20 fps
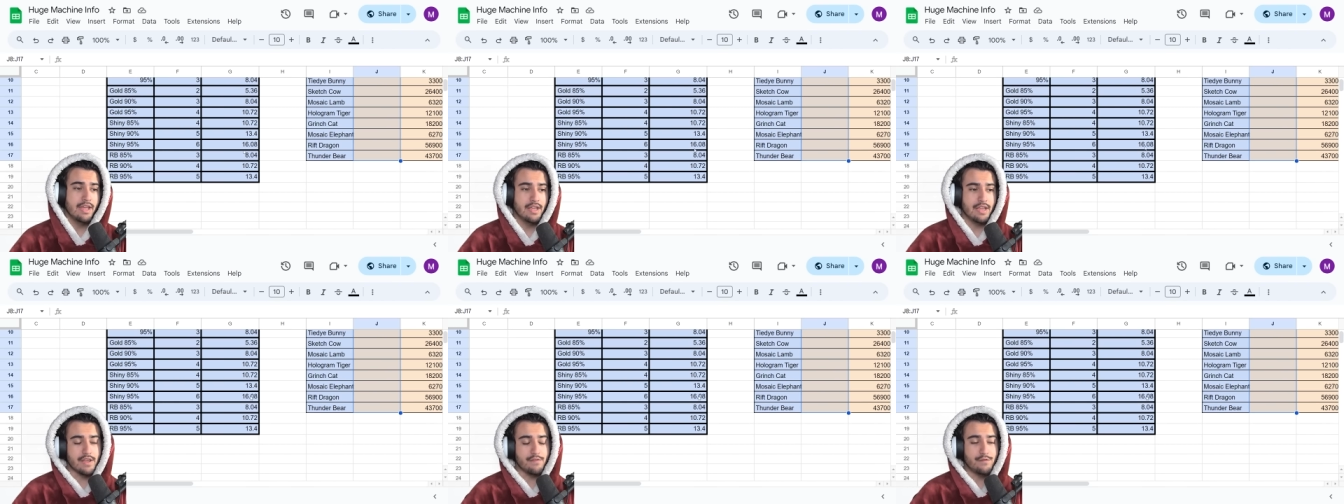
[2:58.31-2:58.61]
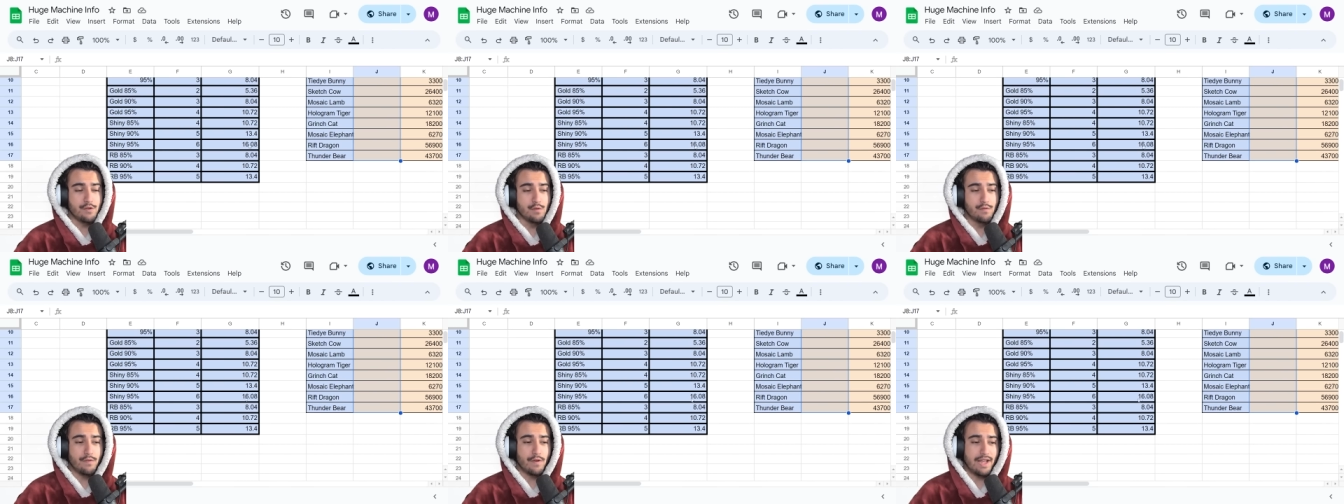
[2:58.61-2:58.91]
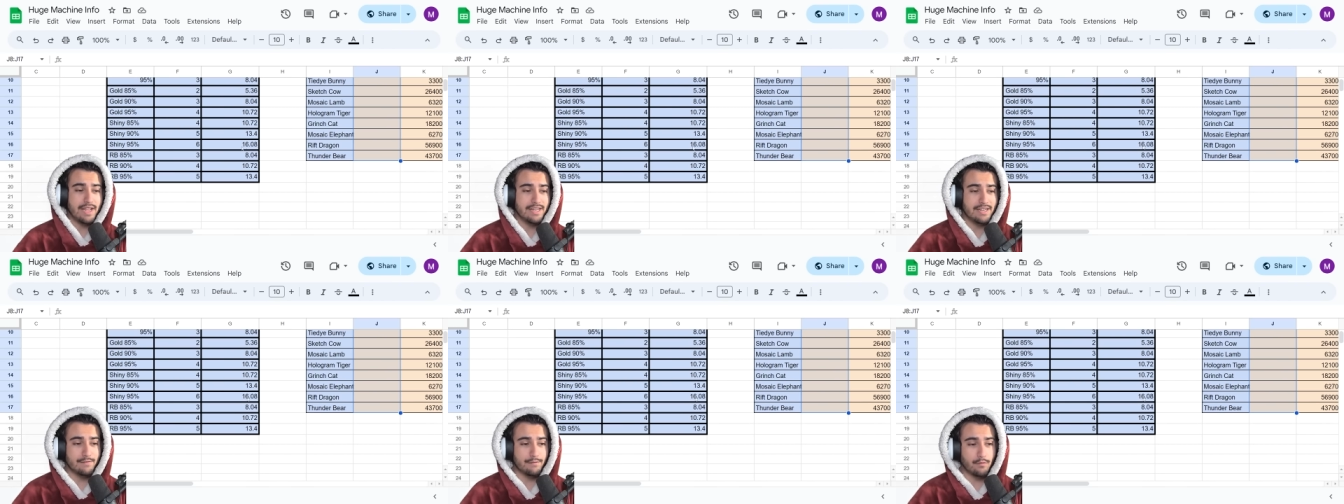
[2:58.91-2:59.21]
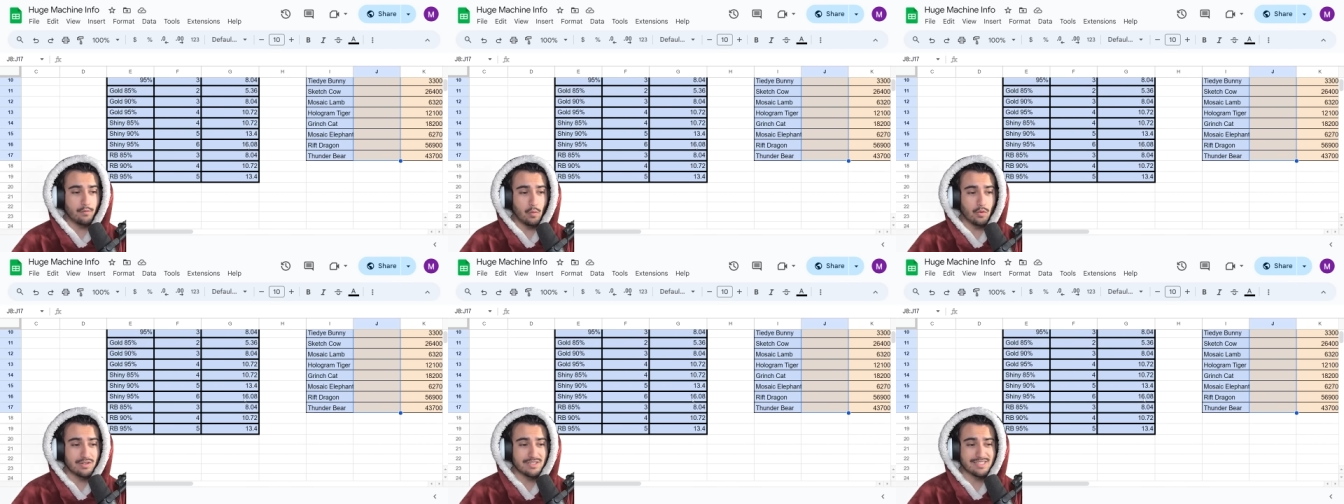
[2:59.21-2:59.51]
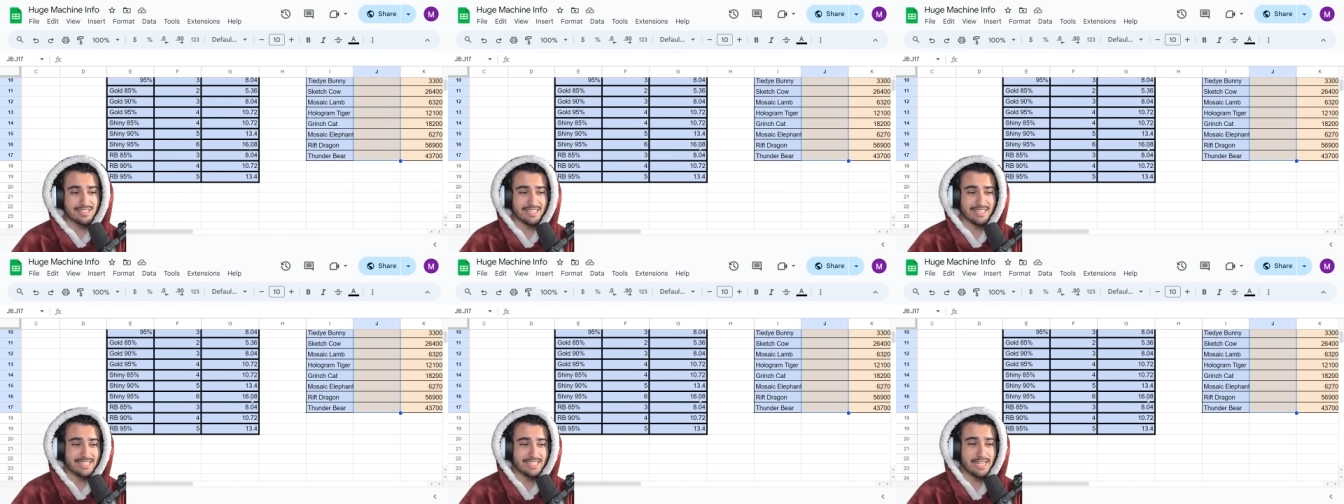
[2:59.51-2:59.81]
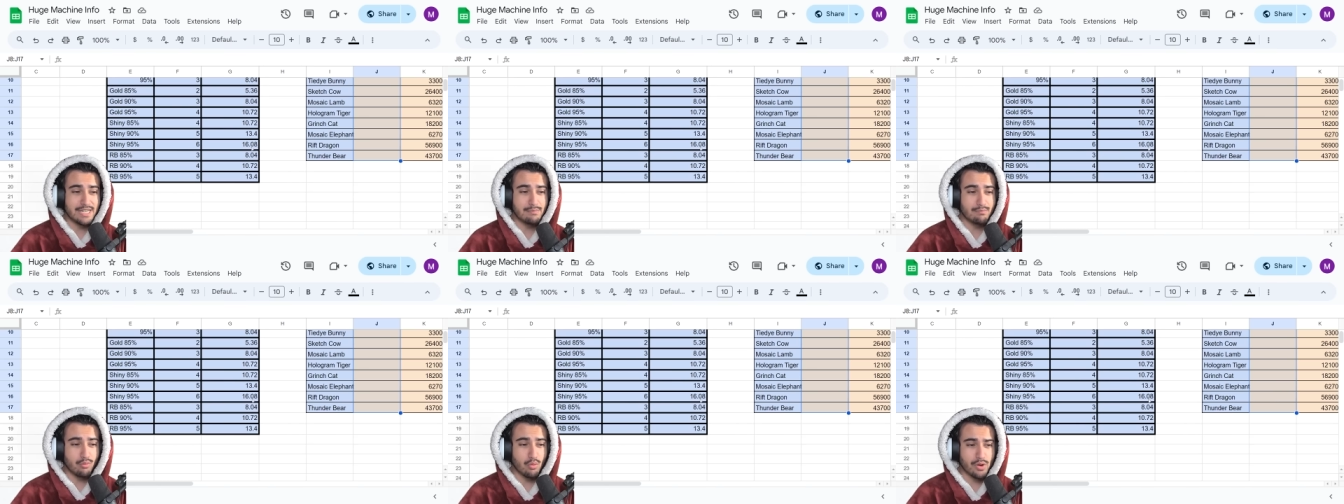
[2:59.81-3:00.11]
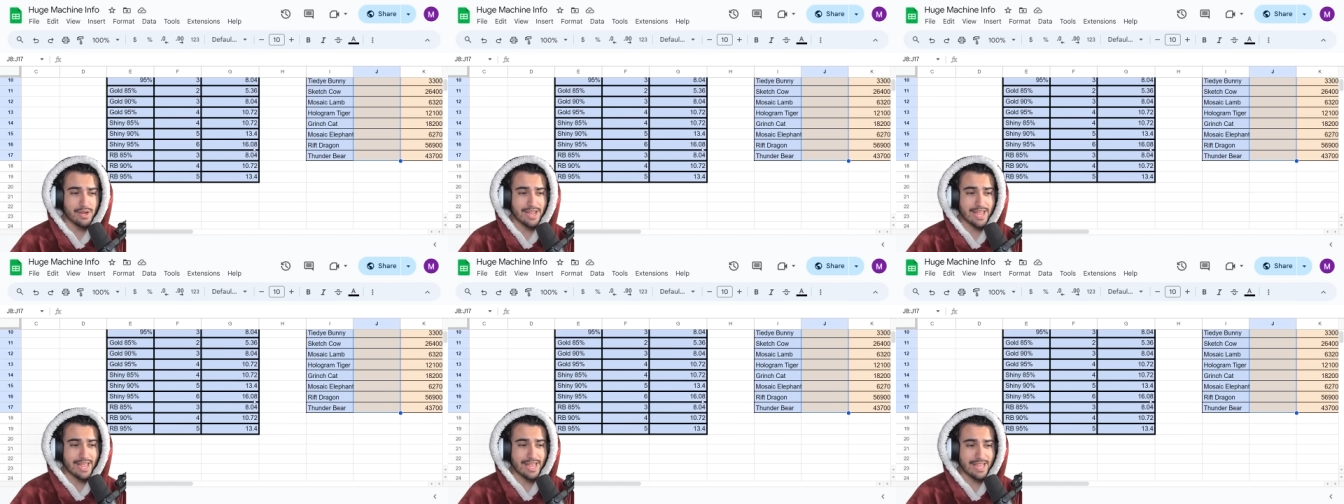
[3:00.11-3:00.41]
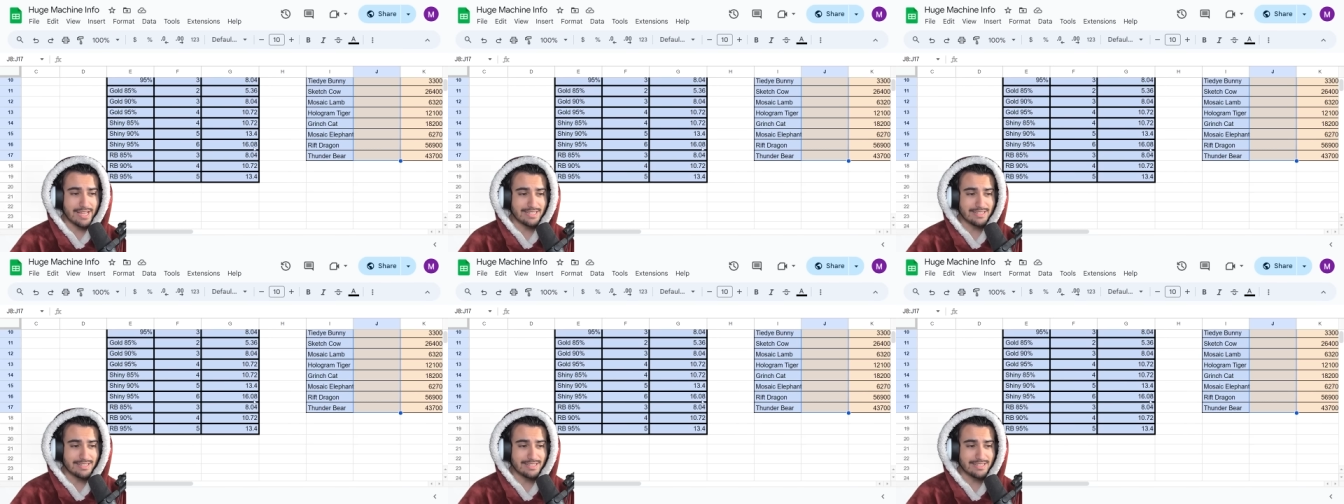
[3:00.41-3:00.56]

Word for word: if you find it for 16.08